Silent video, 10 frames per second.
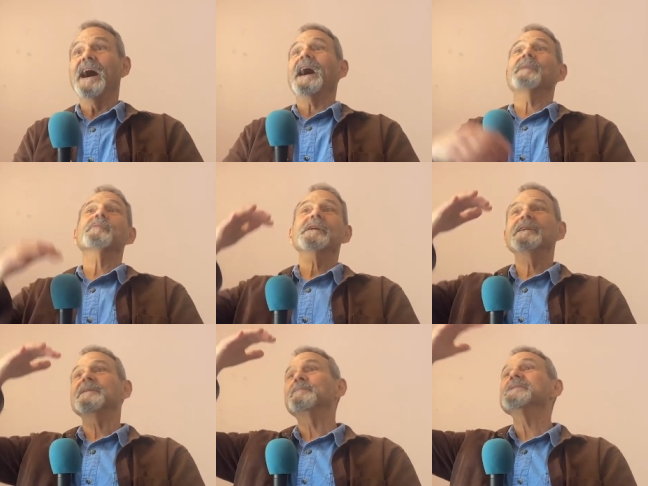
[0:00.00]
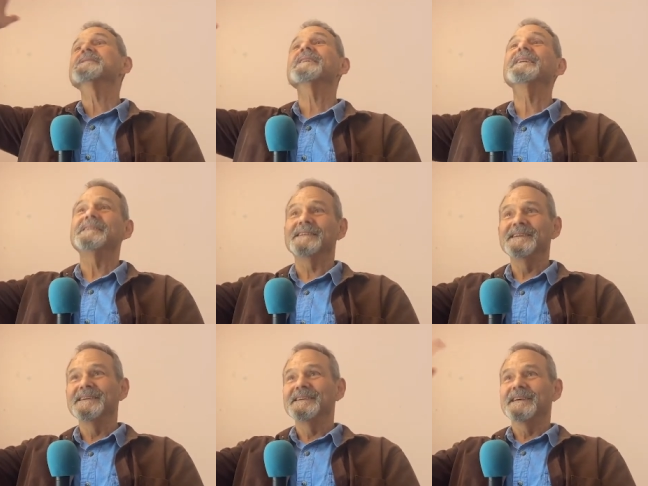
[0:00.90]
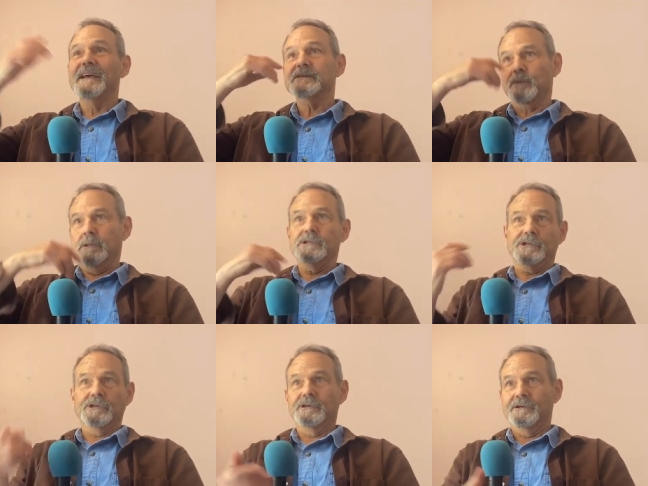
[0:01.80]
I'm ready to be seen as well as heard.